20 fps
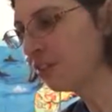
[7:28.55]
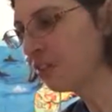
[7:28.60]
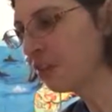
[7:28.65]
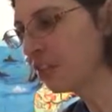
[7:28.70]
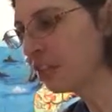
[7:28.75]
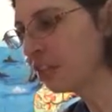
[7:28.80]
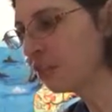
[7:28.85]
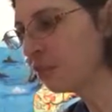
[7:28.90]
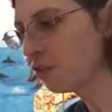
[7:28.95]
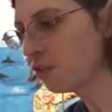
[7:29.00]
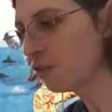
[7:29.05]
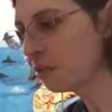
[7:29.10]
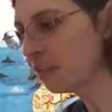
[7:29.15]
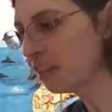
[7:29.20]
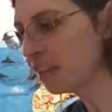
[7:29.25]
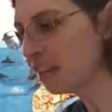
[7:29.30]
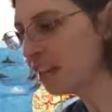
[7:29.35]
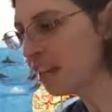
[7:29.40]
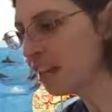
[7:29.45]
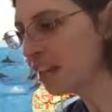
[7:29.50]
putting the
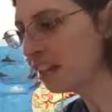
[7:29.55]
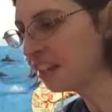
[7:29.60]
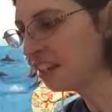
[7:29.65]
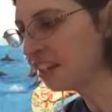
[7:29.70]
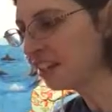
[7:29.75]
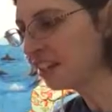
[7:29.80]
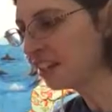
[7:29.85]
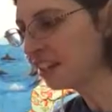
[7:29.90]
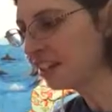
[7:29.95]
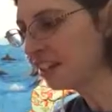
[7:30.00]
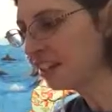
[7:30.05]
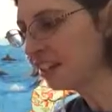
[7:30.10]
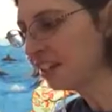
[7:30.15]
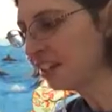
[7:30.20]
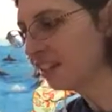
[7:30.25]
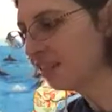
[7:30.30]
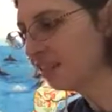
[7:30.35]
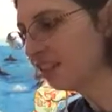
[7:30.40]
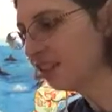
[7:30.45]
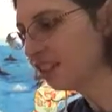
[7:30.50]
formula in,
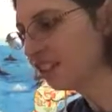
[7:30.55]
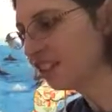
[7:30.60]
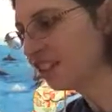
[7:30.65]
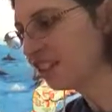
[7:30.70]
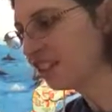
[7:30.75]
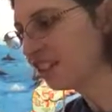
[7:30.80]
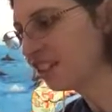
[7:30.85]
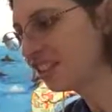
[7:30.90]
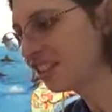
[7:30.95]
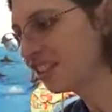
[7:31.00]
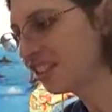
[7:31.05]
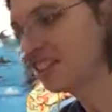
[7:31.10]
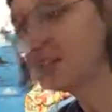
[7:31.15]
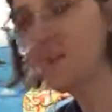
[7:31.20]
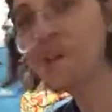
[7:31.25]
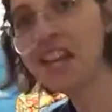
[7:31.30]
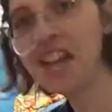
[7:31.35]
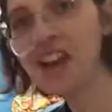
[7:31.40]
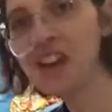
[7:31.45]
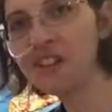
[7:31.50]
which is
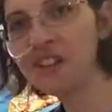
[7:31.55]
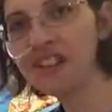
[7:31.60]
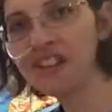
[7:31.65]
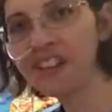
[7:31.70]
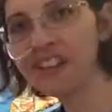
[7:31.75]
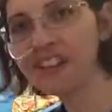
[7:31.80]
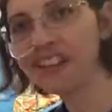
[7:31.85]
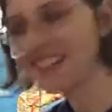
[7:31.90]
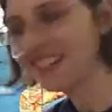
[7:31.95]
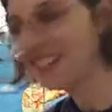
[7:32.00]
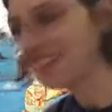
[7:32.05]
to be healthy.